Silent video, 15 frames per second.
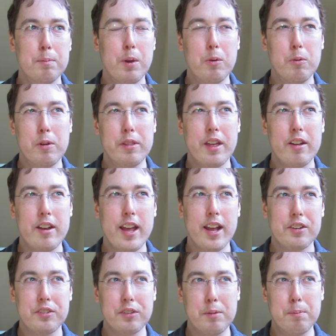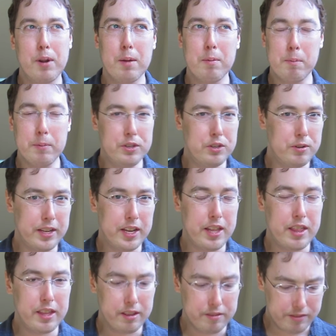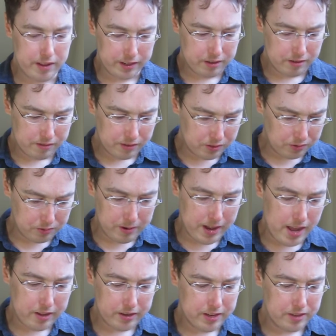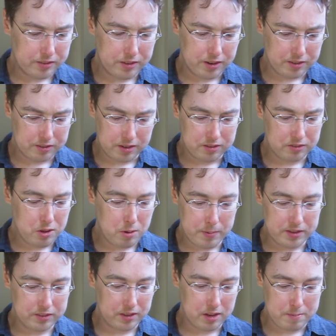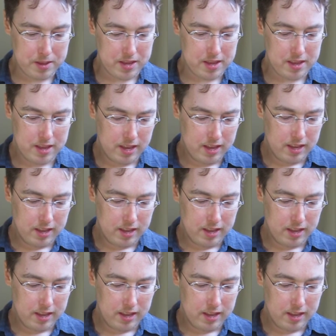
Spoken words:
but without actually probably doing anything effective. Because the reality, as Joss said, is nobody's going to be,